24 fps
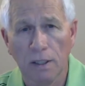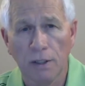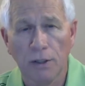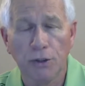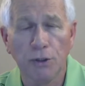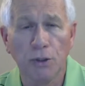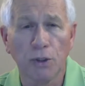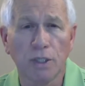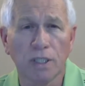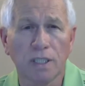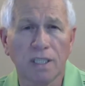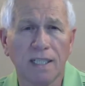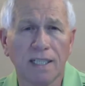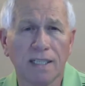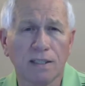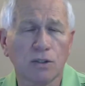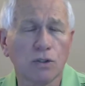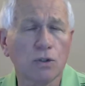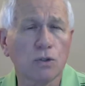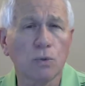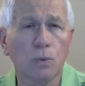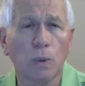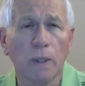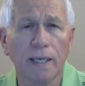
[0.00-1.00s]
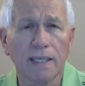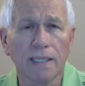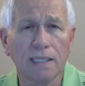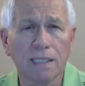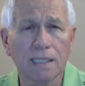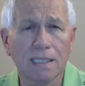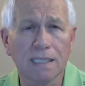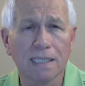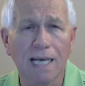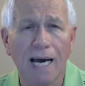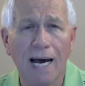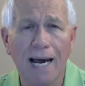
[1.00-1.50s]
You can get swing
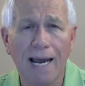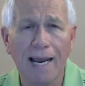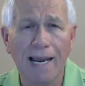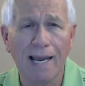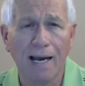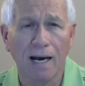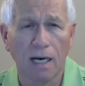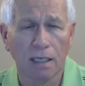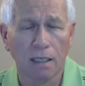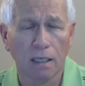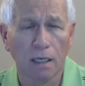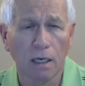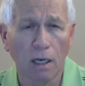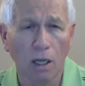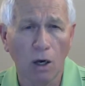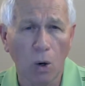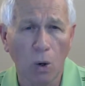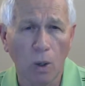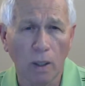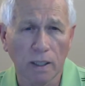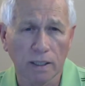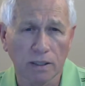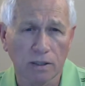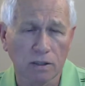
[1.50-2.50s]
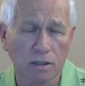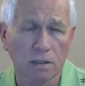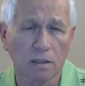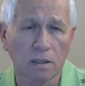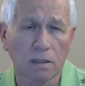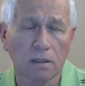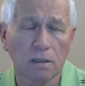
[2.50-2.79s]
Zion lowest.